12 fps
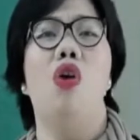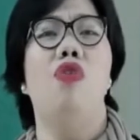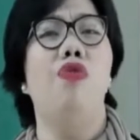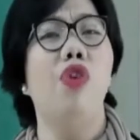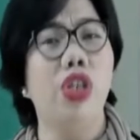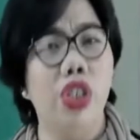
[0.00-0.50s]

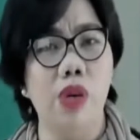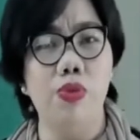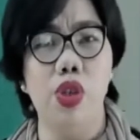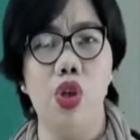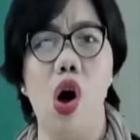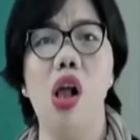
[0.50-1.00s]
For some
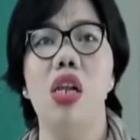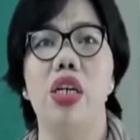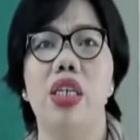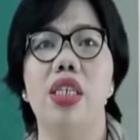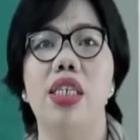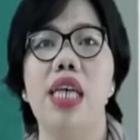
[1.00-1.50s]

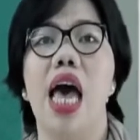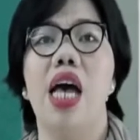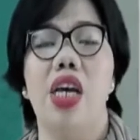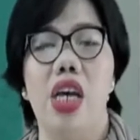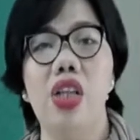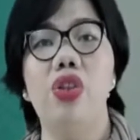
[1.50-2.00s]
scholars,
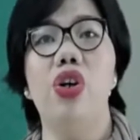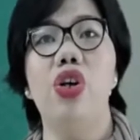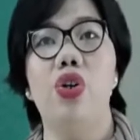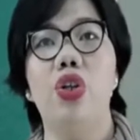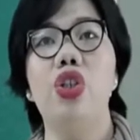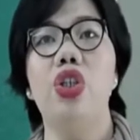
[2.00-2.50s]

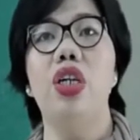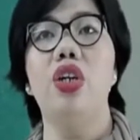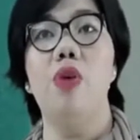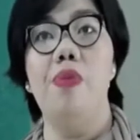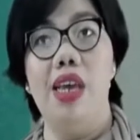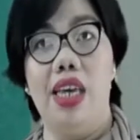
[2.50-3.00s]
intercultural
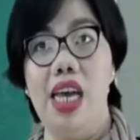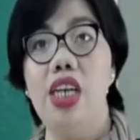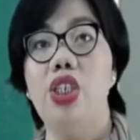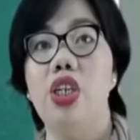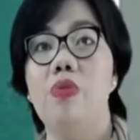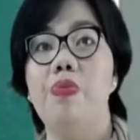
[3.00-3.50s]

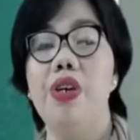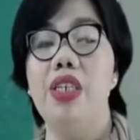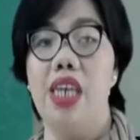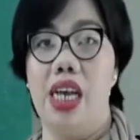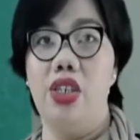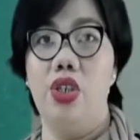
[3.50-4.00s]
communication
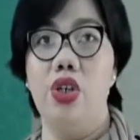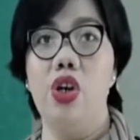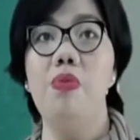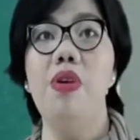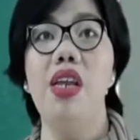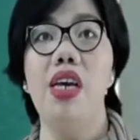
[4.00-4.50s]
pertains to
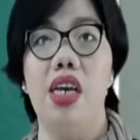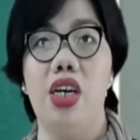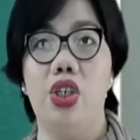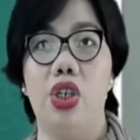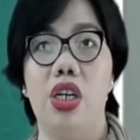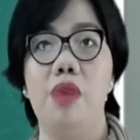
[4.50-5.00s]

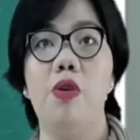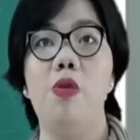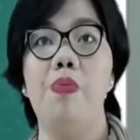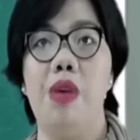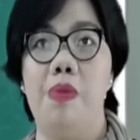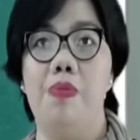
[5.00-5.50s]
communication among
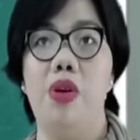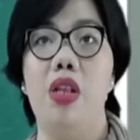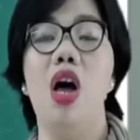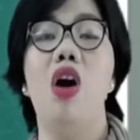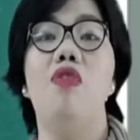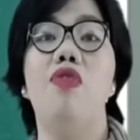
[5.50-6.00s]
people
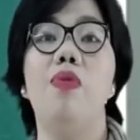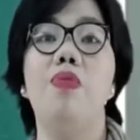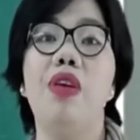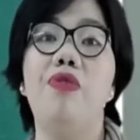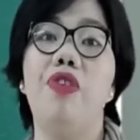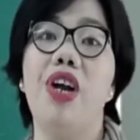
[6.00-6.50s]
from
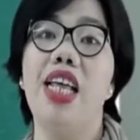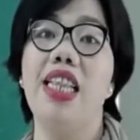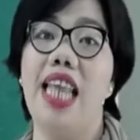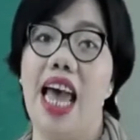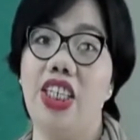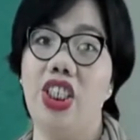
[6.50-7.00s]
different
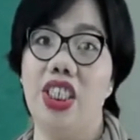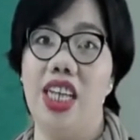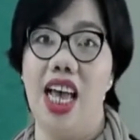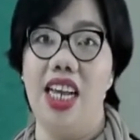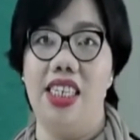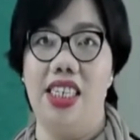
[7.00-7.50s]

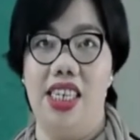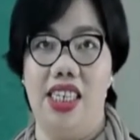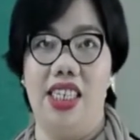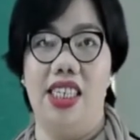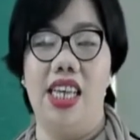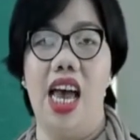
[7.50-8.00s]

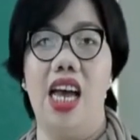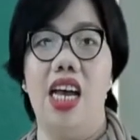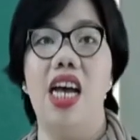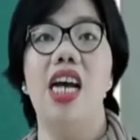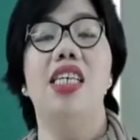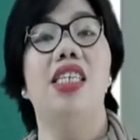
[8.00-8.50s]
nationalities.
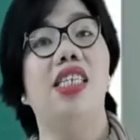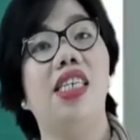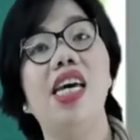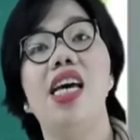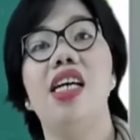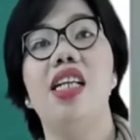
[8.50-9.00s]

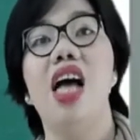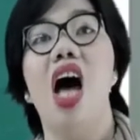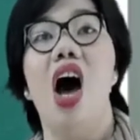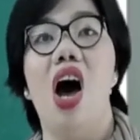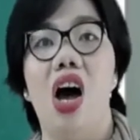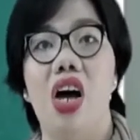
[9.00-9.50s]

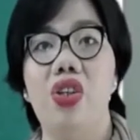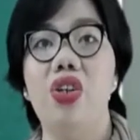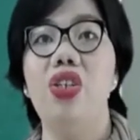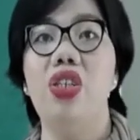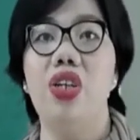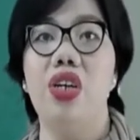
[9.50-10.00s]
Still,
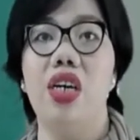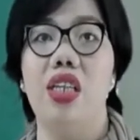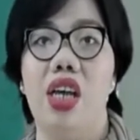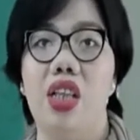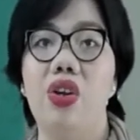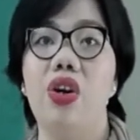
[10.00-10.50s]
others look at
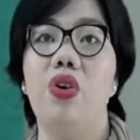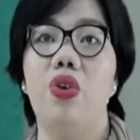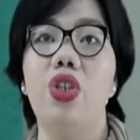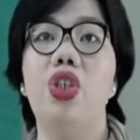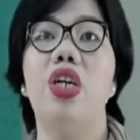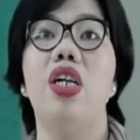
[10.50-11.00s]

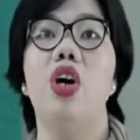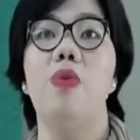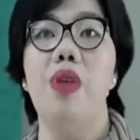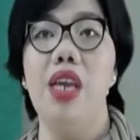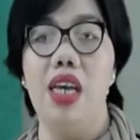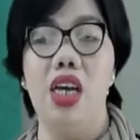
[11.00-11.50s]
intercultural
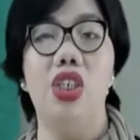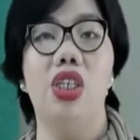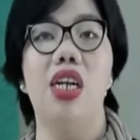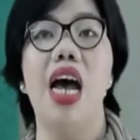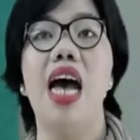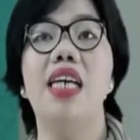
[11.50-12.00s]

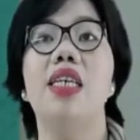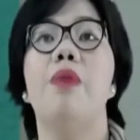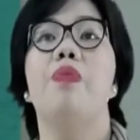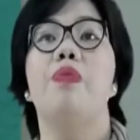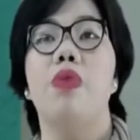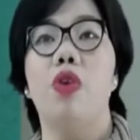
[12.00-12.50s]
communication as
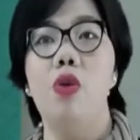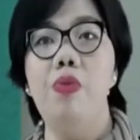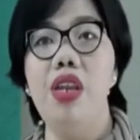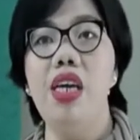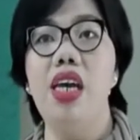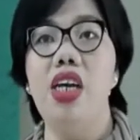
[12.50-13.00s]

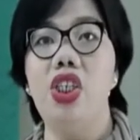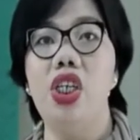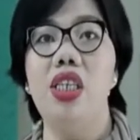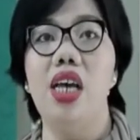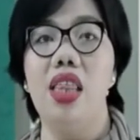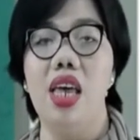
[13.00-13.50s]
communication
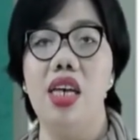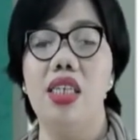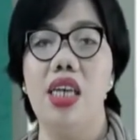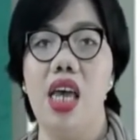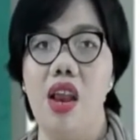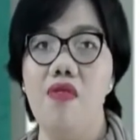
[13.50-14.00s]
that is
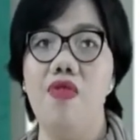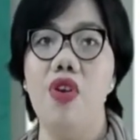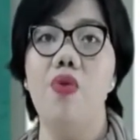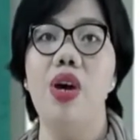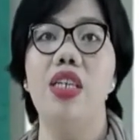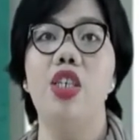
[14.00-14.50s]

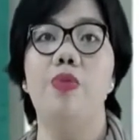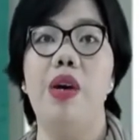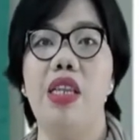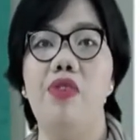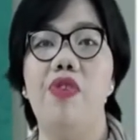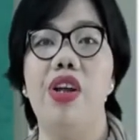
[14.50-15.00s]
influenced by
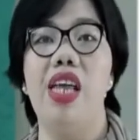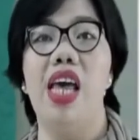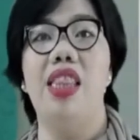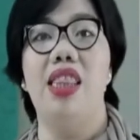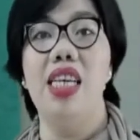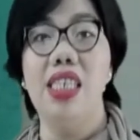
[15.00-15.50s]
different
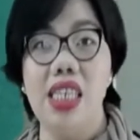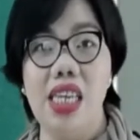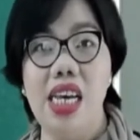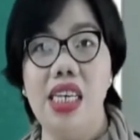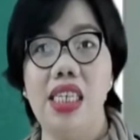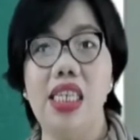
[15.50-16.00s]

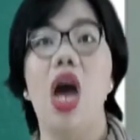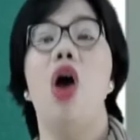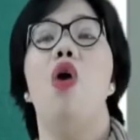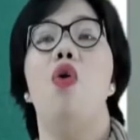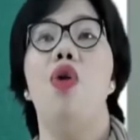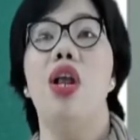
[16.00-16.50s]
ethnicities,
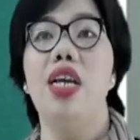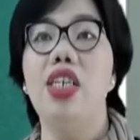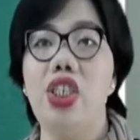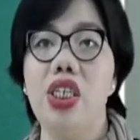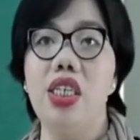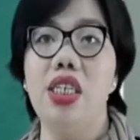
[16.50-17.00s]

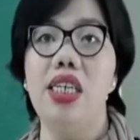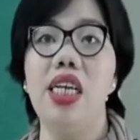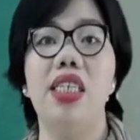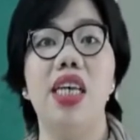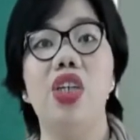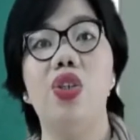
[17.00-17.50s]
religions, and
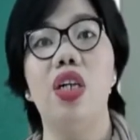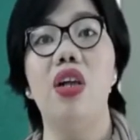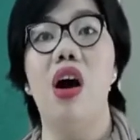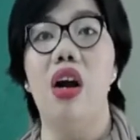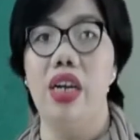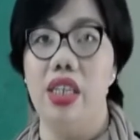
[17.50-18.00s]
sexual
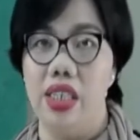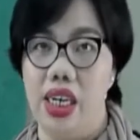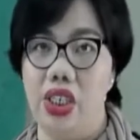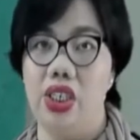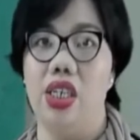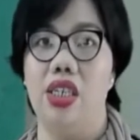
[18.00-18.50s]

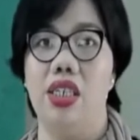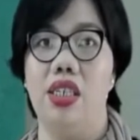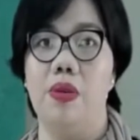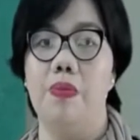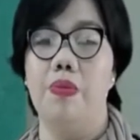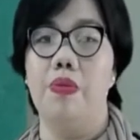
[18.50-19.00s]

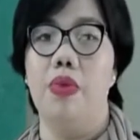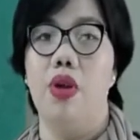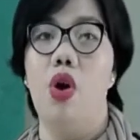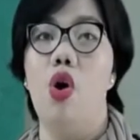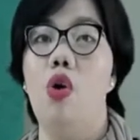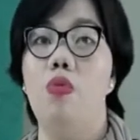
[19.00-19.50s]
orientations.
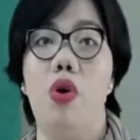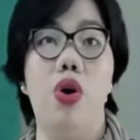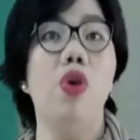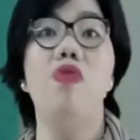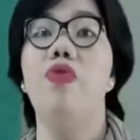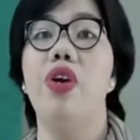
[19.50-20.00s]

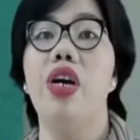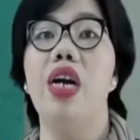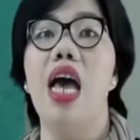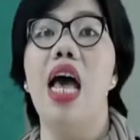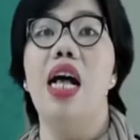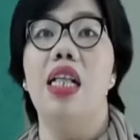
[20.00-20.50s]

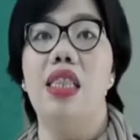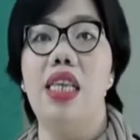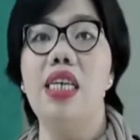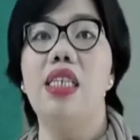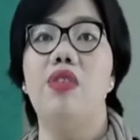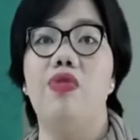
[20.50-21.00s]
Moreover,
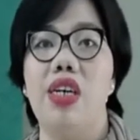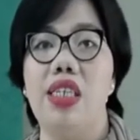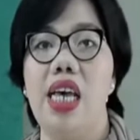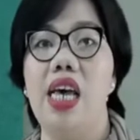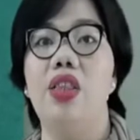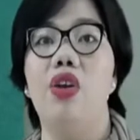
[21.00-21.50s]
this
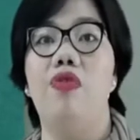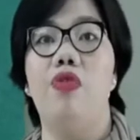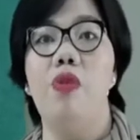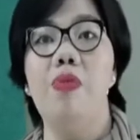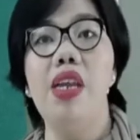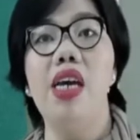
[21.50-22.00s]
facet of
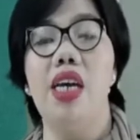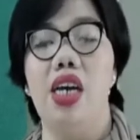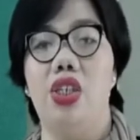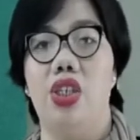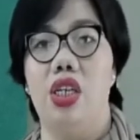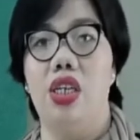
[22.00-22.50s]

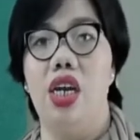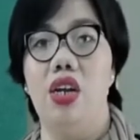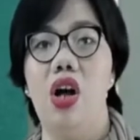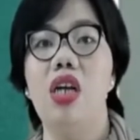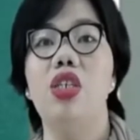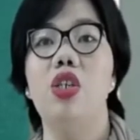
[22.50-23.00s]
communication can
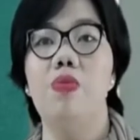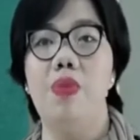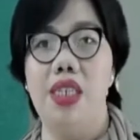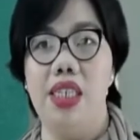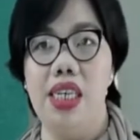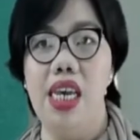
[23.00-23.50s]
also be
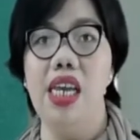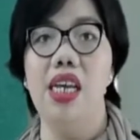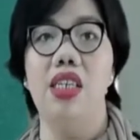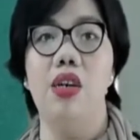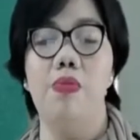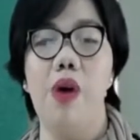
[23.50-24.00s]
seen
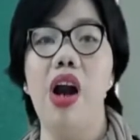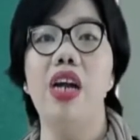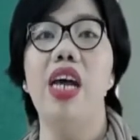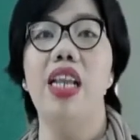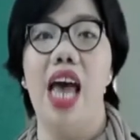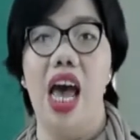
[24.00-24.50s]
as a
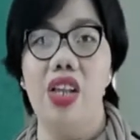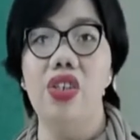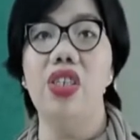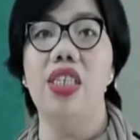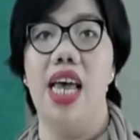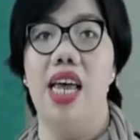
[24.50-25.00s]
bargain
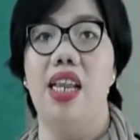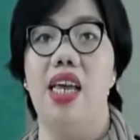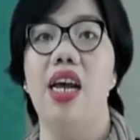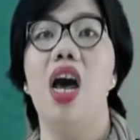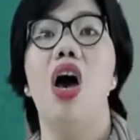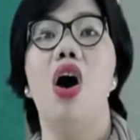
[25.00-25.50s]

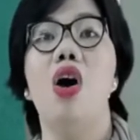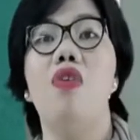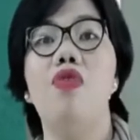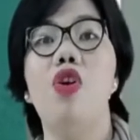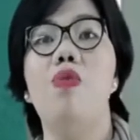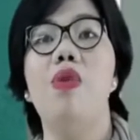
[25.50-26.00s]
understanding of
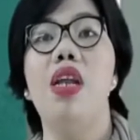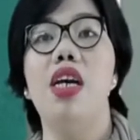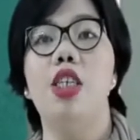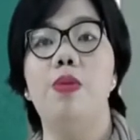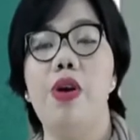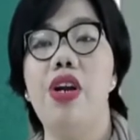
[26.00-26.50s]
human
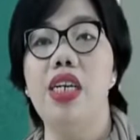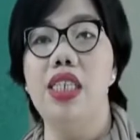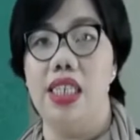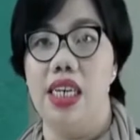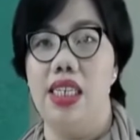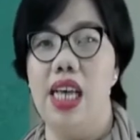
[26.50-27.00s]

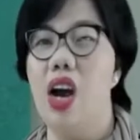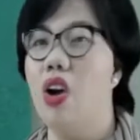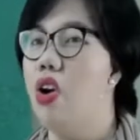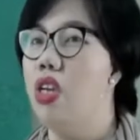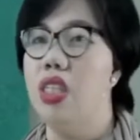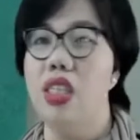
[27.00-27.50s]
experiences
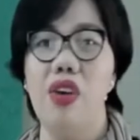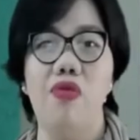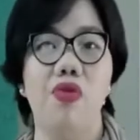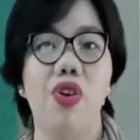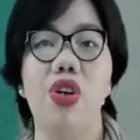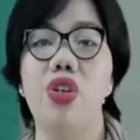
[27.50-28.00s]
across
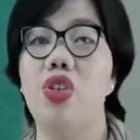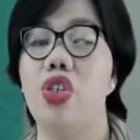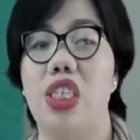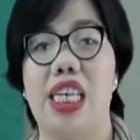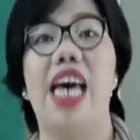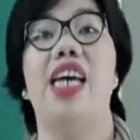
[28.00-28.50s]
diverse
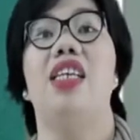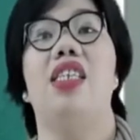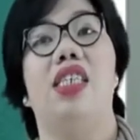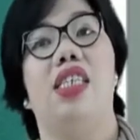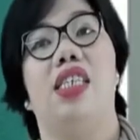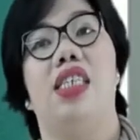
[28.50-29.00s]

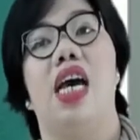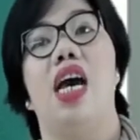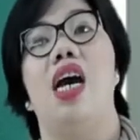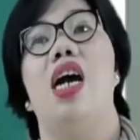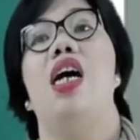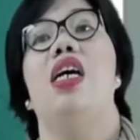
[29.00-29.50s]
societies.
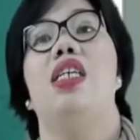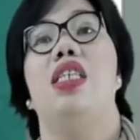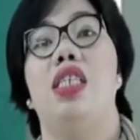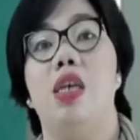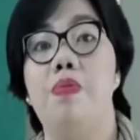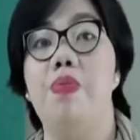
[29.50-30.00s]

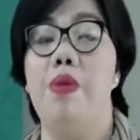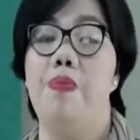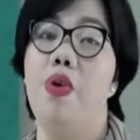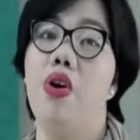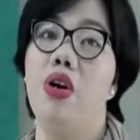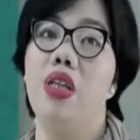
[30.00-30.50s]
Simply
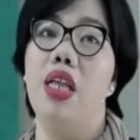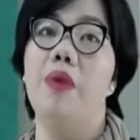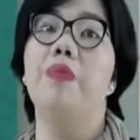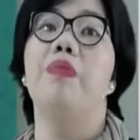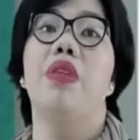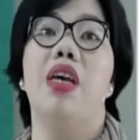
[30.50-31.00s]
put,
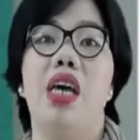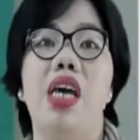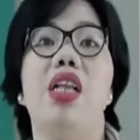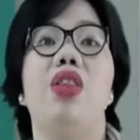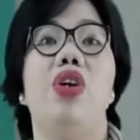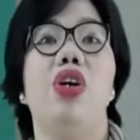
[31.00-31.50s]

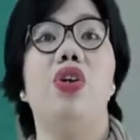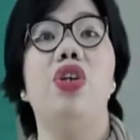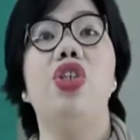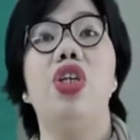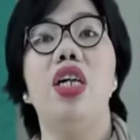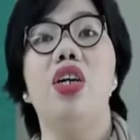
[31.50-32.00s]

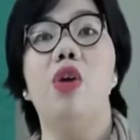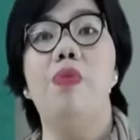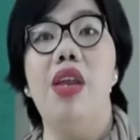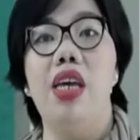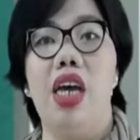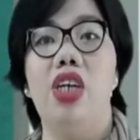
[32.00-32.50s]
intercultural
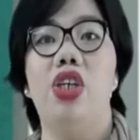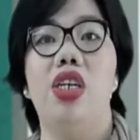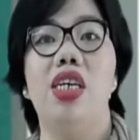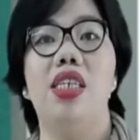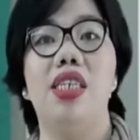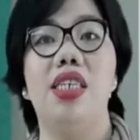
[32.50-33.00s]
communication
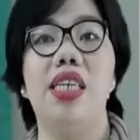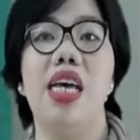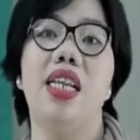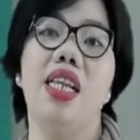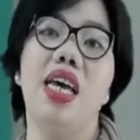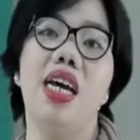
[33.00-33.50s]
is the
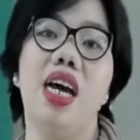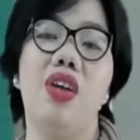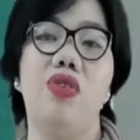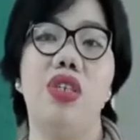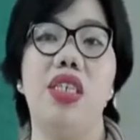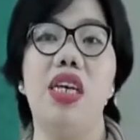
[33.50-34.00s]
sending and
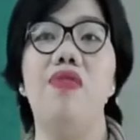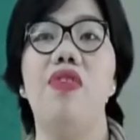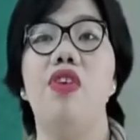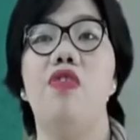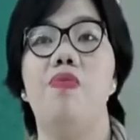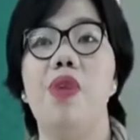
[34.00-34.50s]

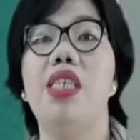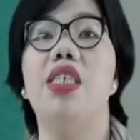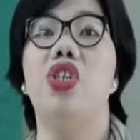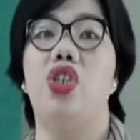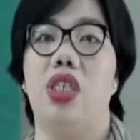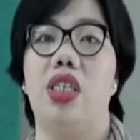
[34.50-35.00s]
receiving of
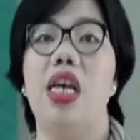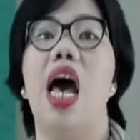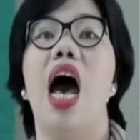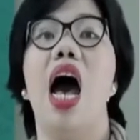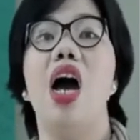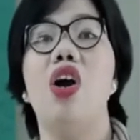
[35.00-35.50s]
messages
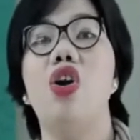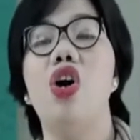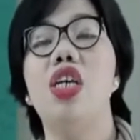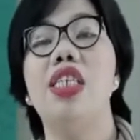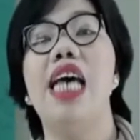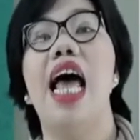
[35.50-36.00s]

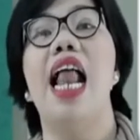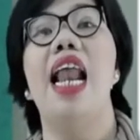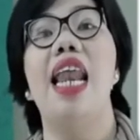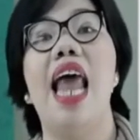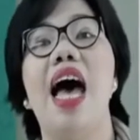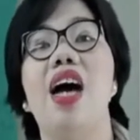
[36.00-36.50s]
across
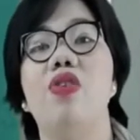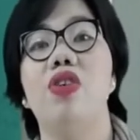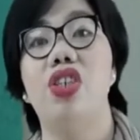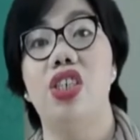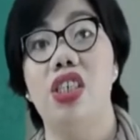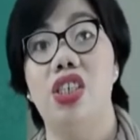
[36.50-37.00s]

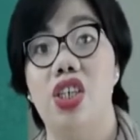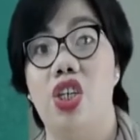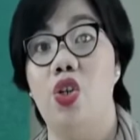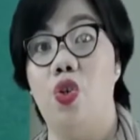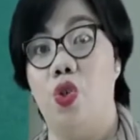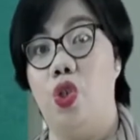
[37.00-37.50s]
languages
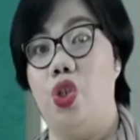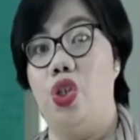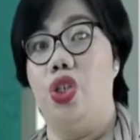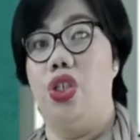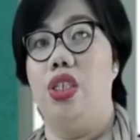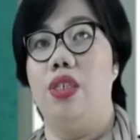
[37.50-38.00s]
and
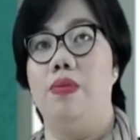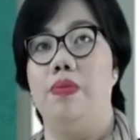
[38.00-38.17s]
cultures.